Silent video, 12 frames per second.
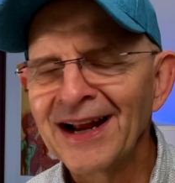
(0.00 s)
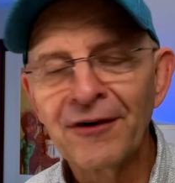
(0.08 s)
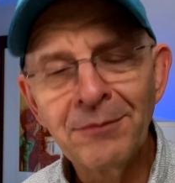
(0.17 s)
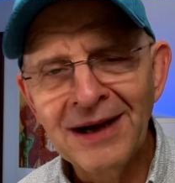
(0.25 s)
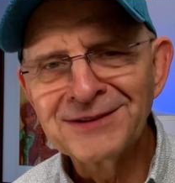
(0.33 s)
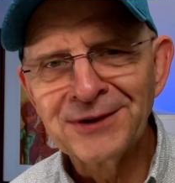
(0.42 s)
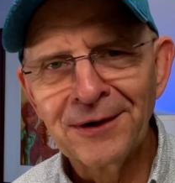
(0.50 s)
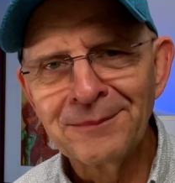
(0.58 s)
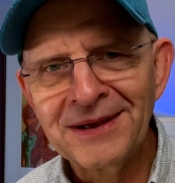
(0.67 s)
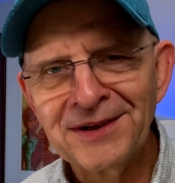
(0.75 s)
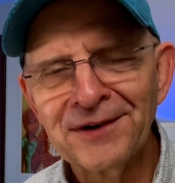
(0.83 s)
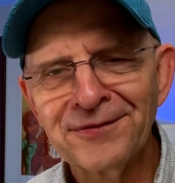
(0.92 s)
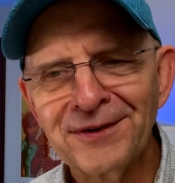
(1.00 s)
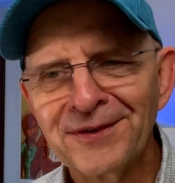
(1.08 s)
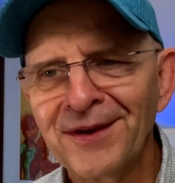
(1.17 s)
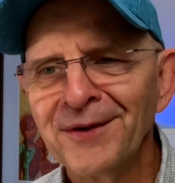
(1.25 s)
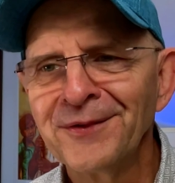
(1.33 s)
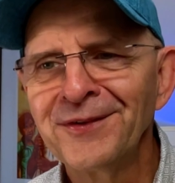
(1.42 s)
Everybody's going to be different
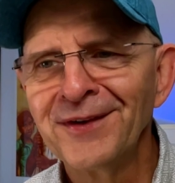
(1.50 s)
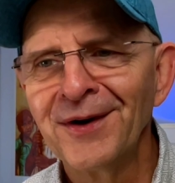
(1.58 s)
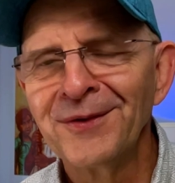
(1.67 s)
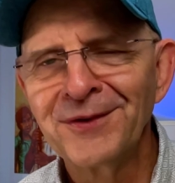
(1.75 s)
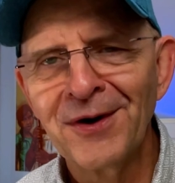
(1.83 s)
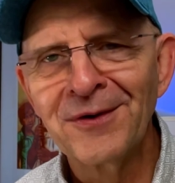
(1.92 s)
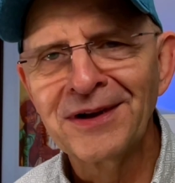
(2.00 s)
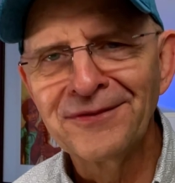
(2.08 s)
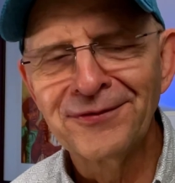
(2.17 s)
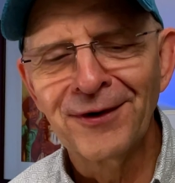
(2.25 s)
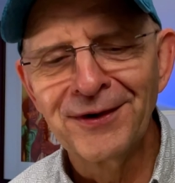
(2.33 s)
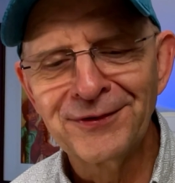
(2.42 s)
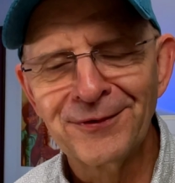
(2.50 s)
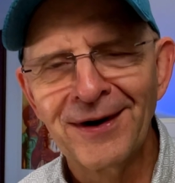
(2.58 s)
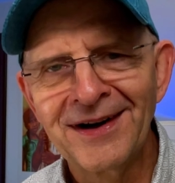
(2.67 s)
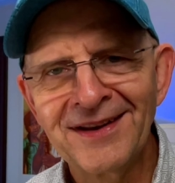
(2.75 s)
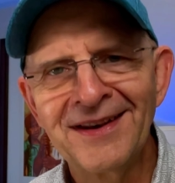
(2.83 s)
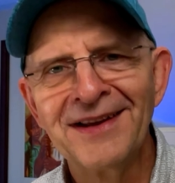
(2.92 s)
though, so don't get frustrated.